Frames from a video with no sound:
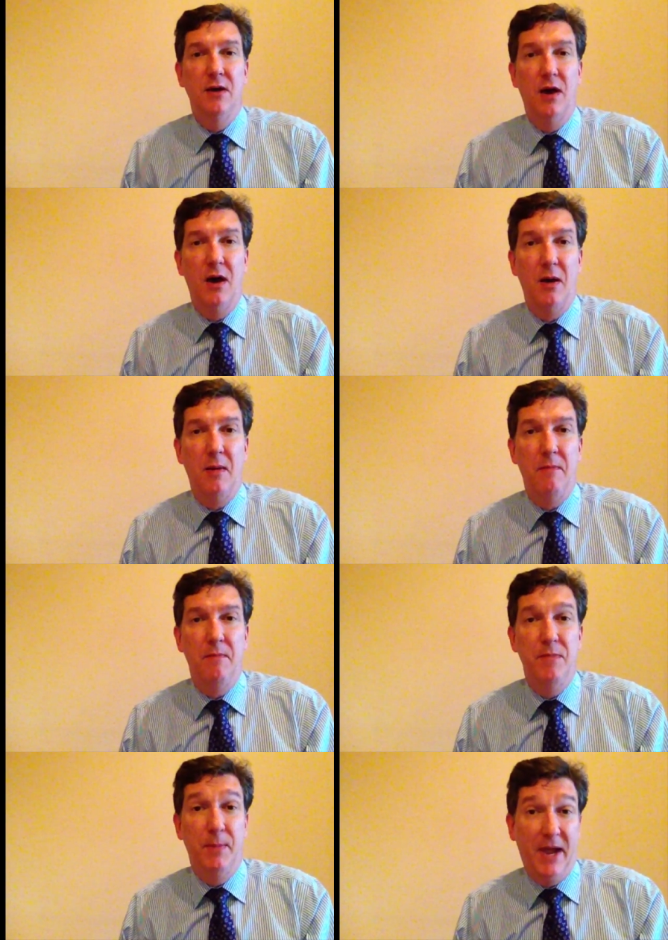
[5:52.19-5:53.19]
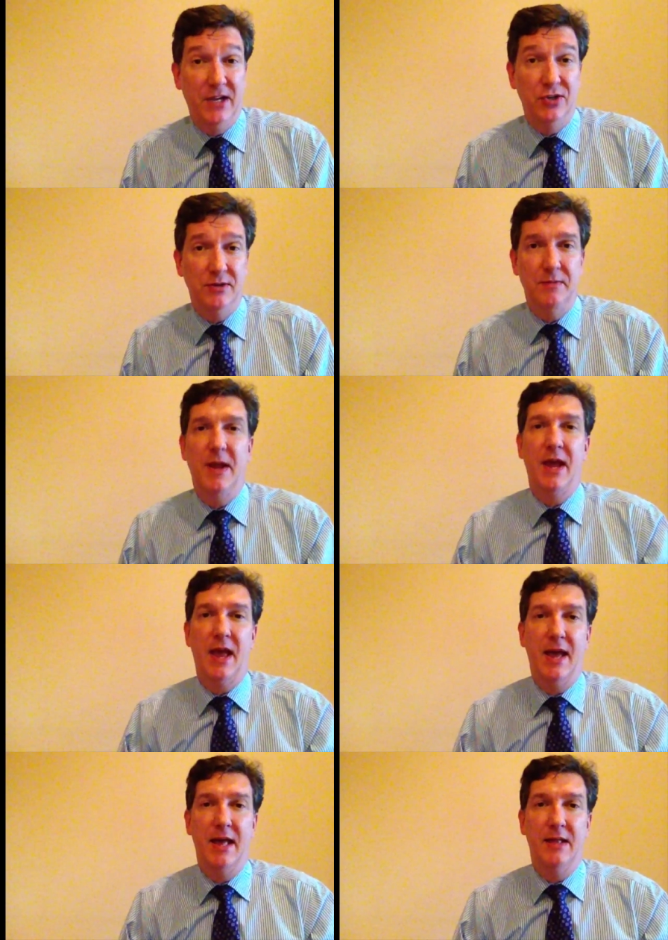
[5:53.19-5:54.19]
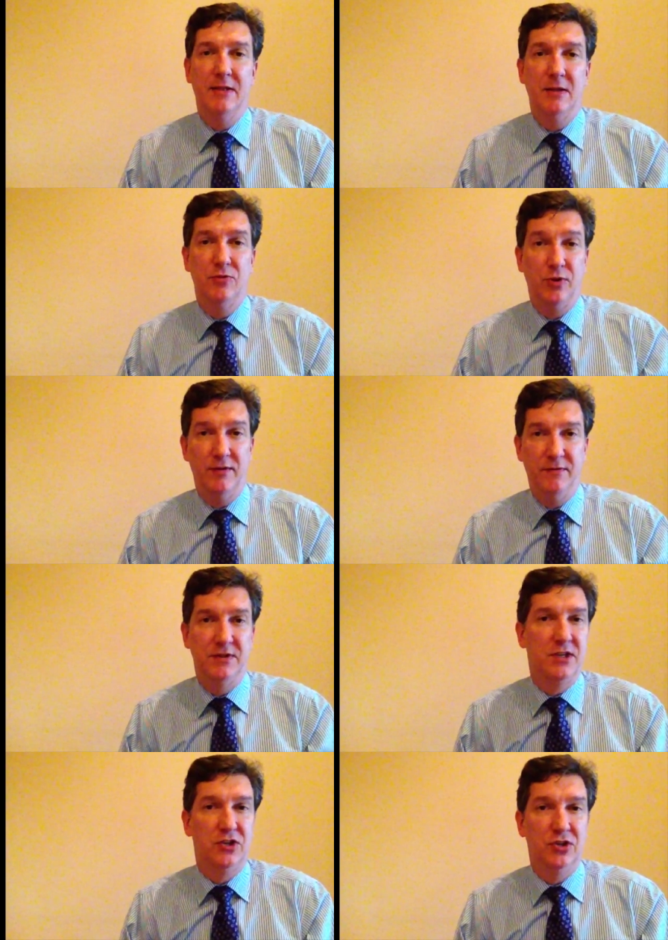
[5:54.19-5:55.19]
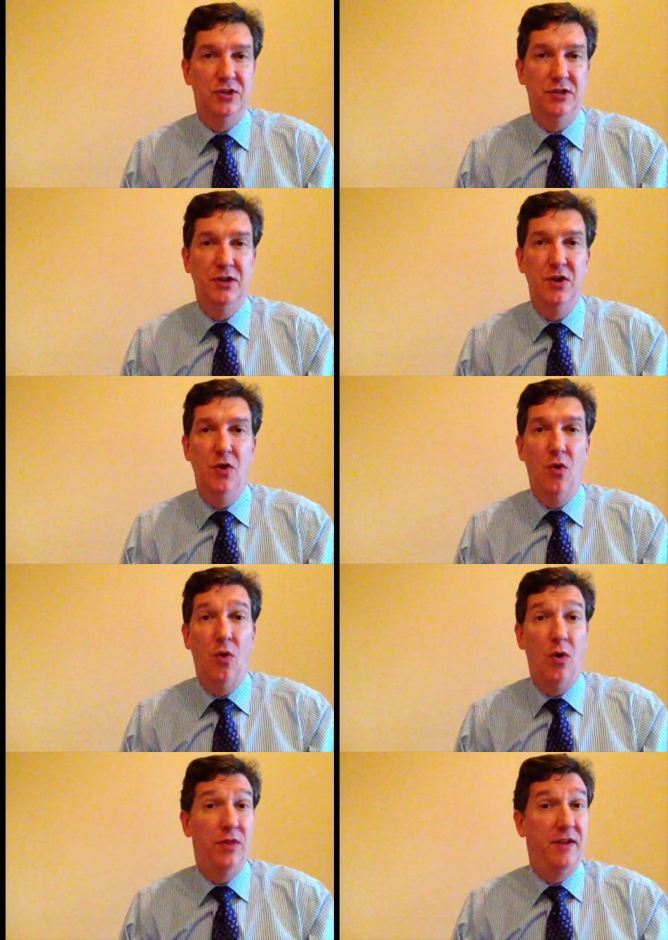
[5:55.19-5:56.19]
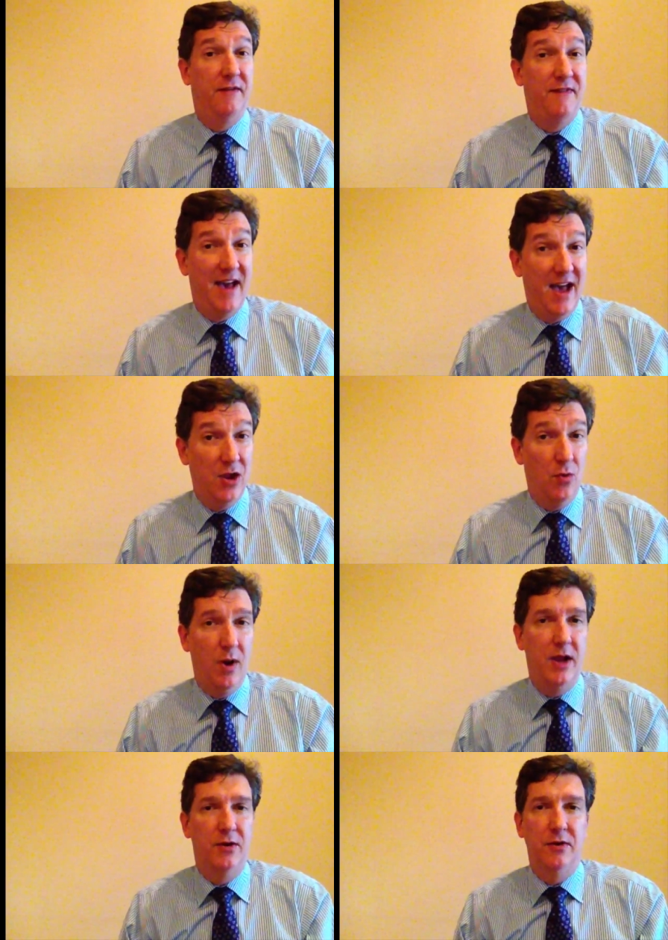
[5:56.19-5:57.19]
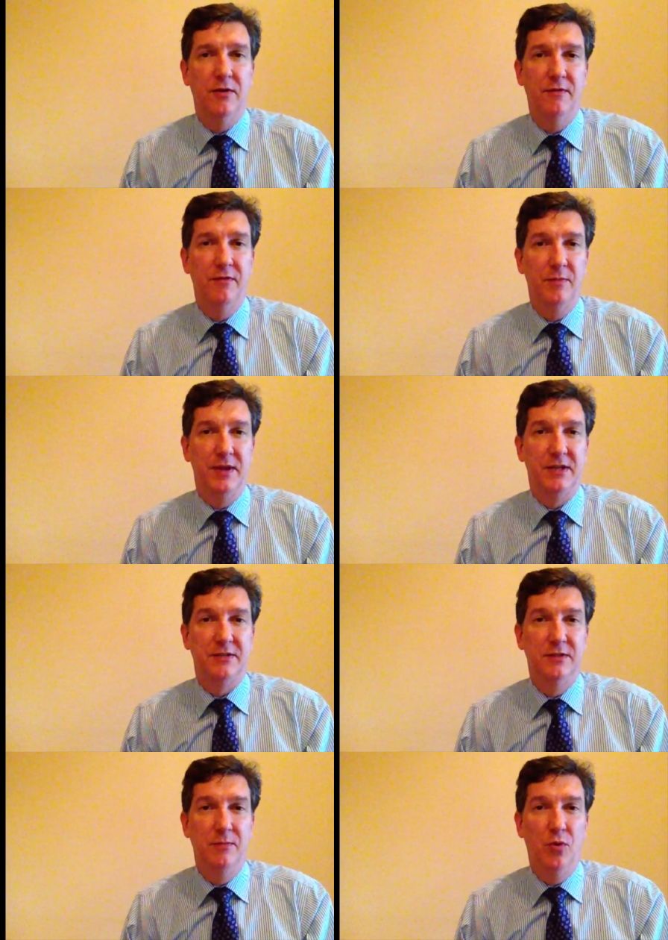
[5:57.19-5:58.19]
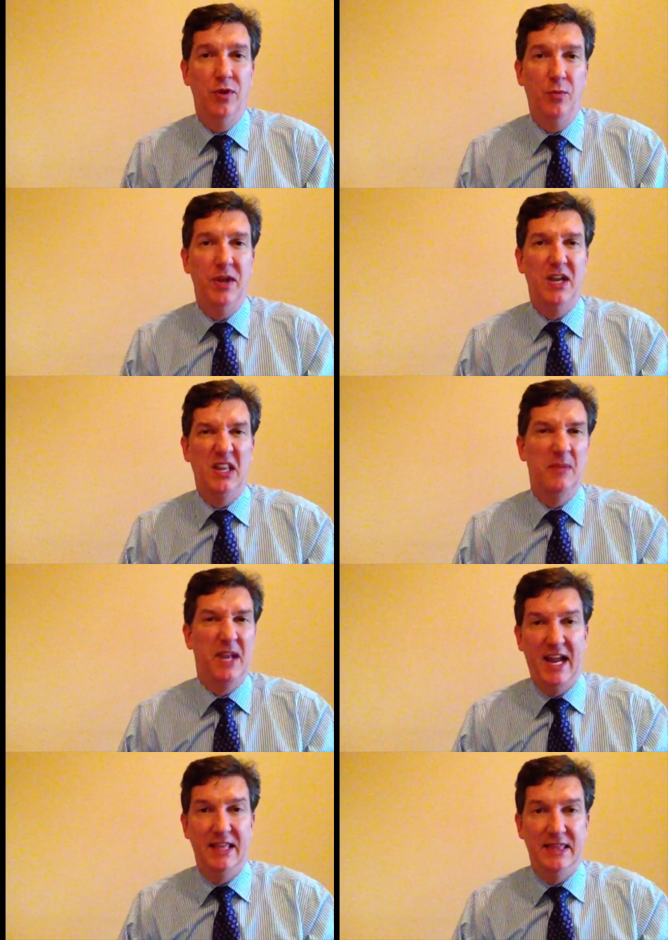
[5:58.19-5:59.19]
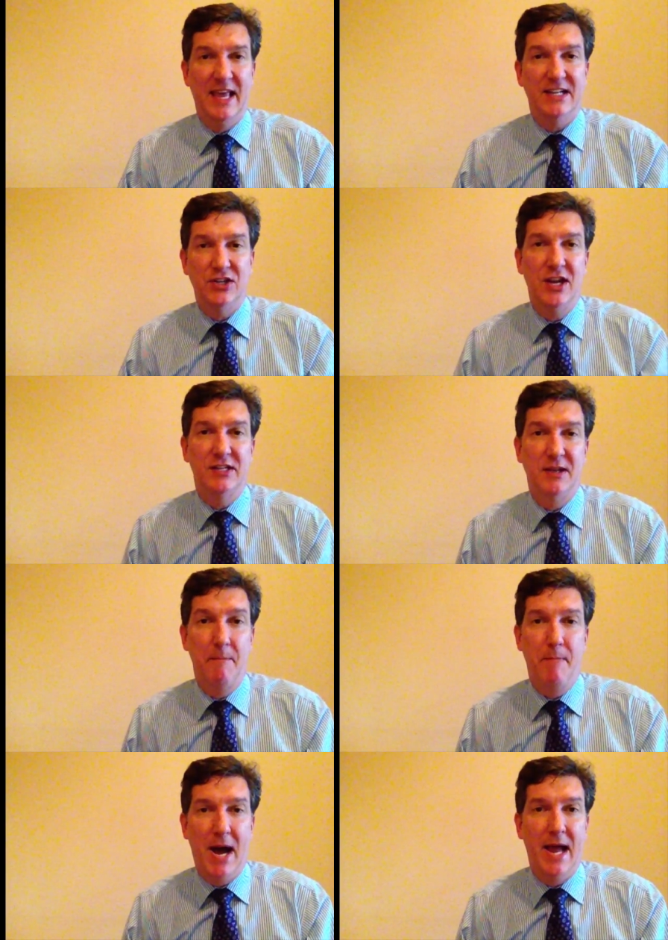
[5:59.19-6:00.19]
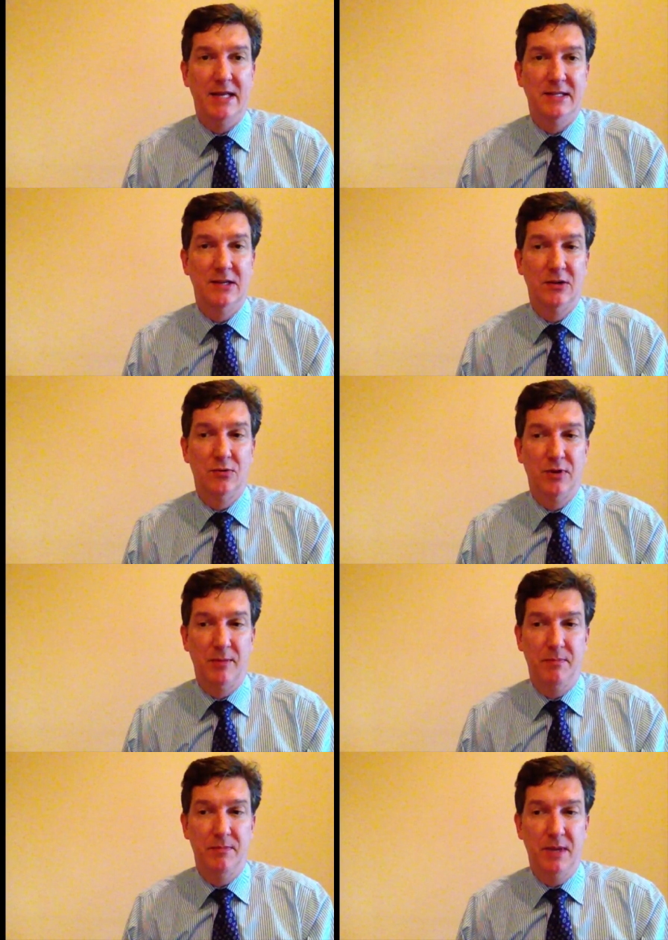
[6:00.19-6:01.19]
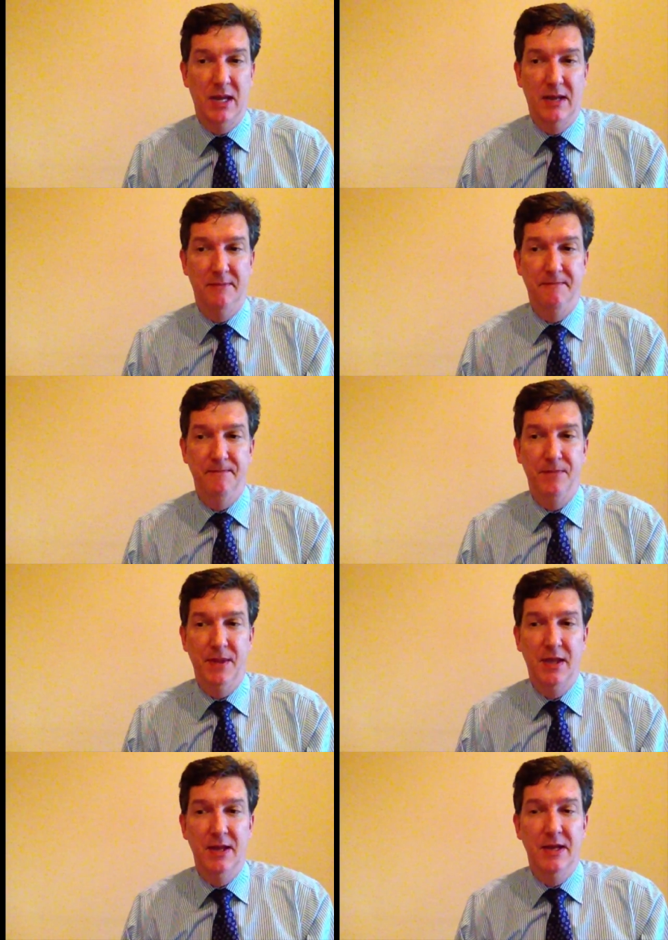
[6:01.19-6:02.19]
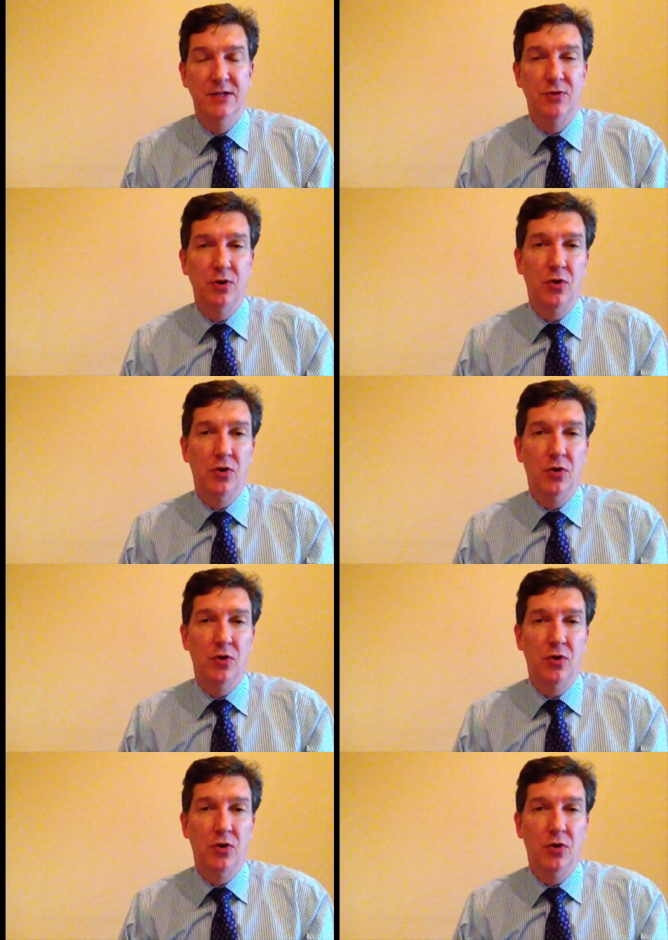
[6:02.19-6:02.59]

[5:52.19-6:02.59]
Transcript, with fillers: uh, the patient and the treating physician or the evaluator from this, the more that we can eliminate that chance that bias can creep in. So in